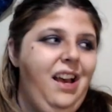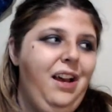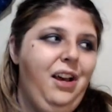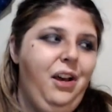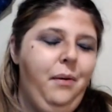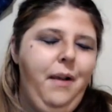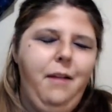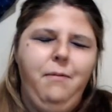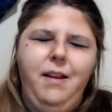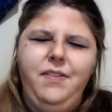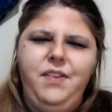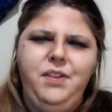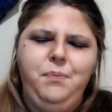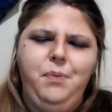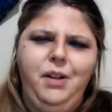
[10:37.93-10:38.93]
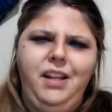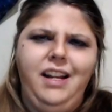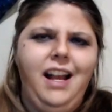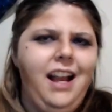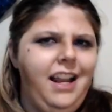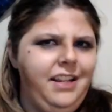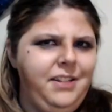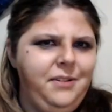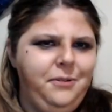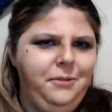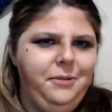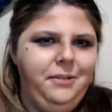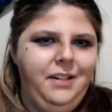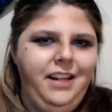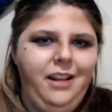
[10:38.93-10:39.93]
Um, I read this book in high
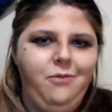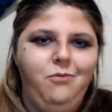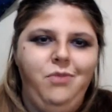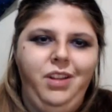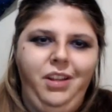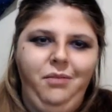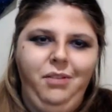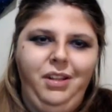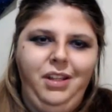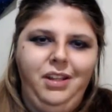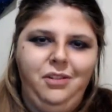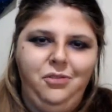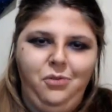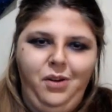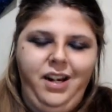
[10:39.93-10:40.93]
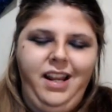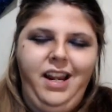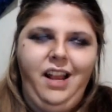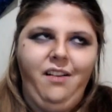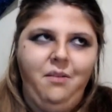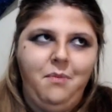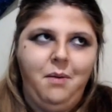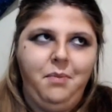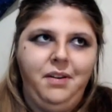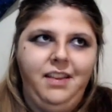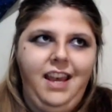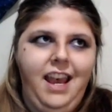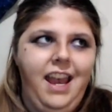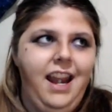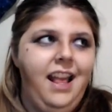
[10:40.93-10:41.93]
school and I really really enjoyed it I remember
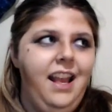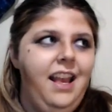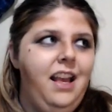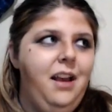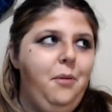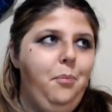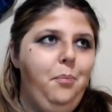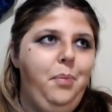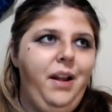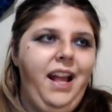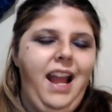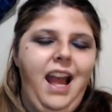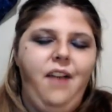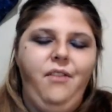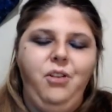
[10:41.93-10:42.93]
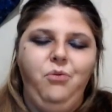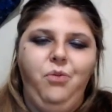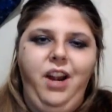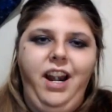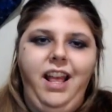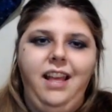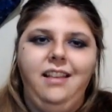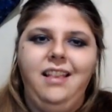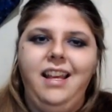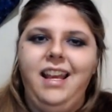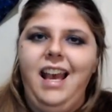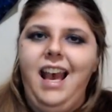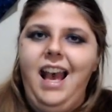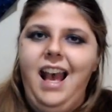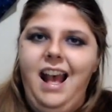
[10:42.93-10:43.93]
that but I haven't read it
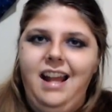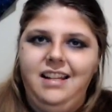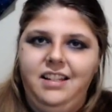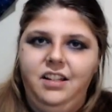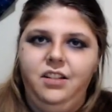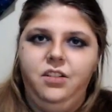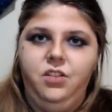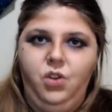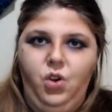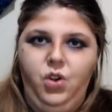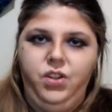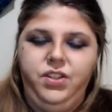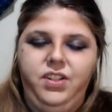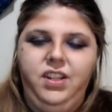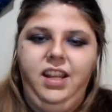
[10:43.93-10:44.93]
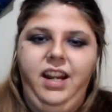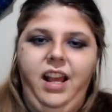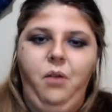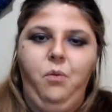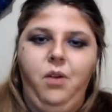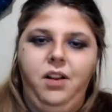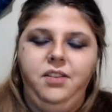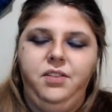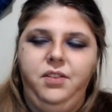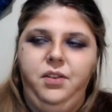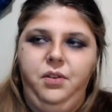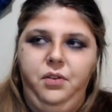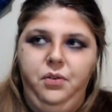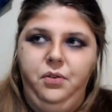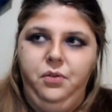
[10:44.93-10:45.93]
like as an adult and I want
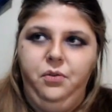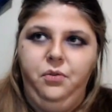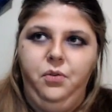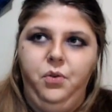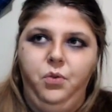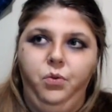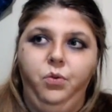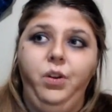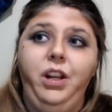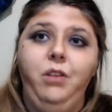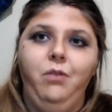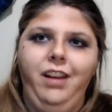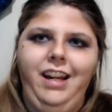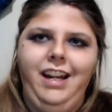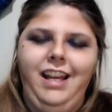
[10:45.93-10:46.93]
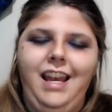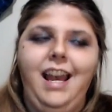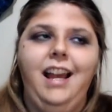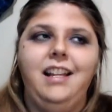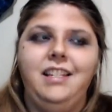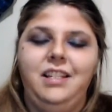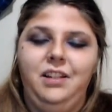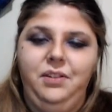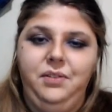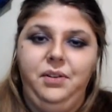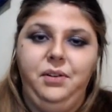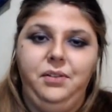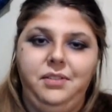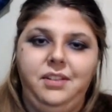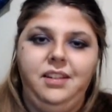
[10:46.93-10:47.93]
to reread it as an
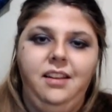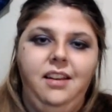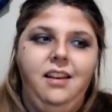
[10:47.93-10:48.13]
adult.